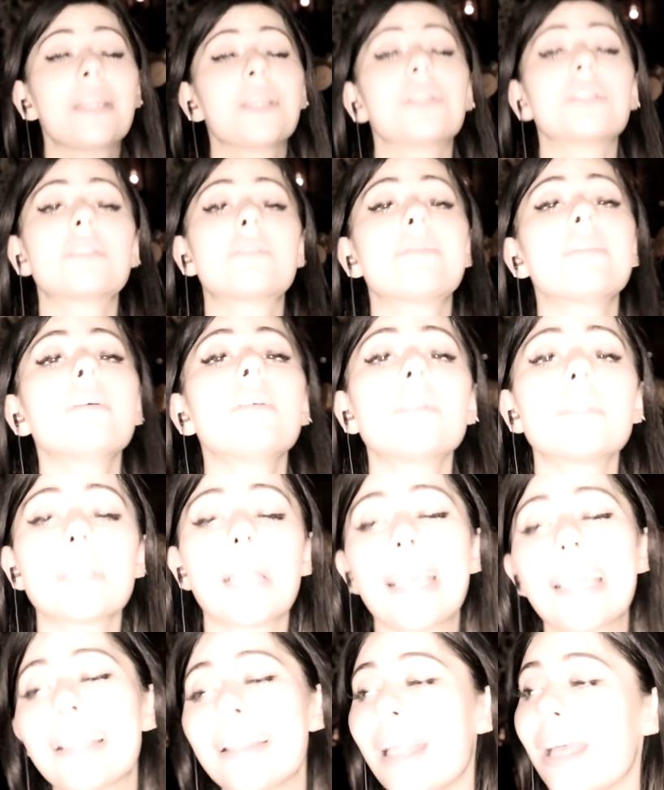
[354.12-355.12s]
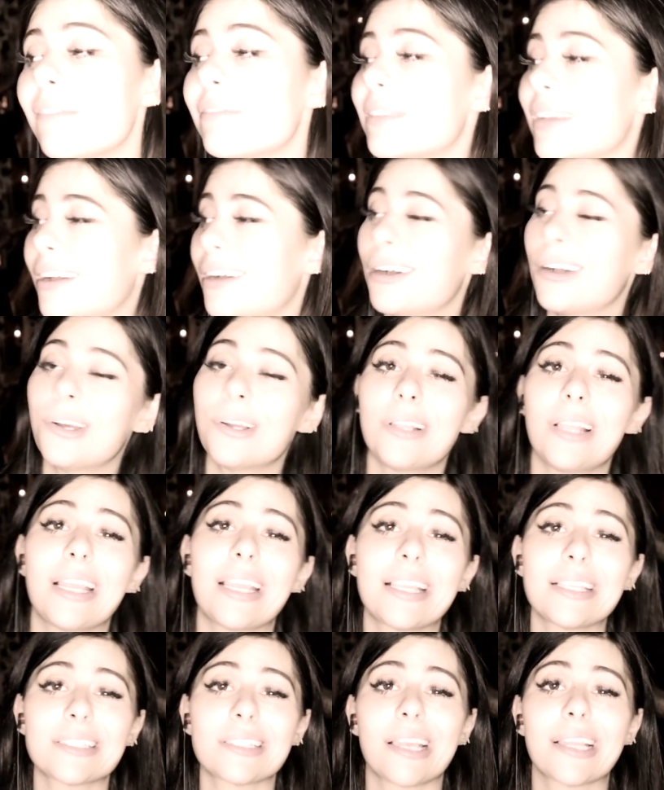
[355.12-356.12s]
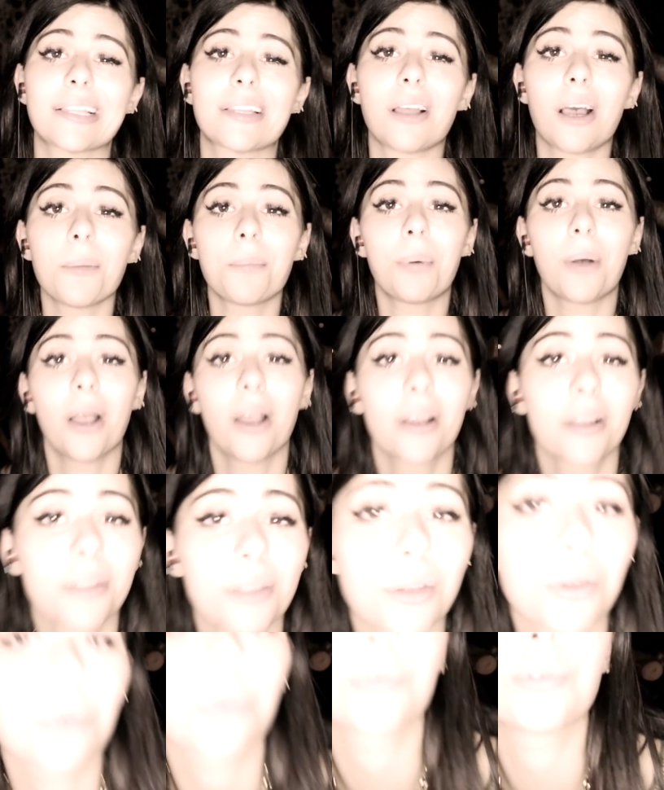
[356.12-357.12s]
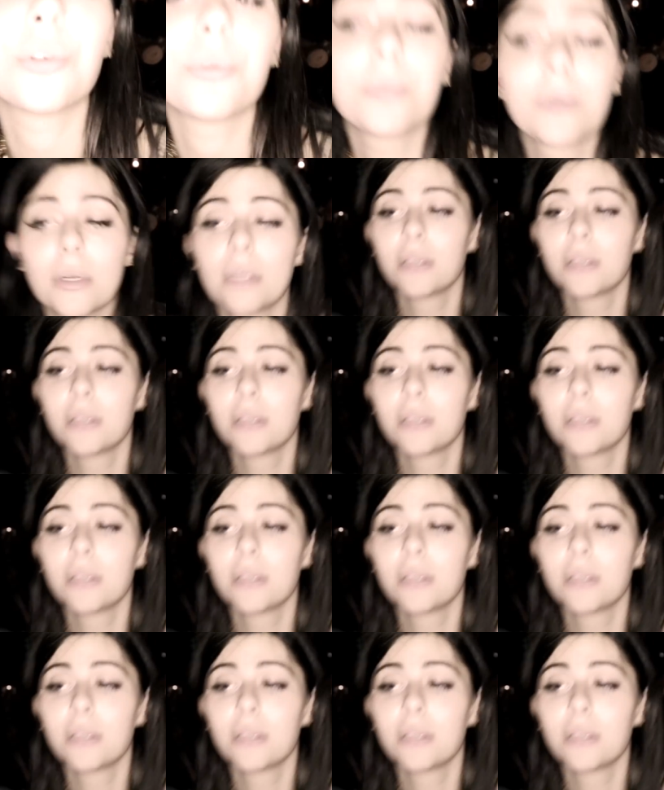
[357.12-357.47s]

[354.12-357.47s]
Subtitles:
he just feels like left out and like he's like not part of the group.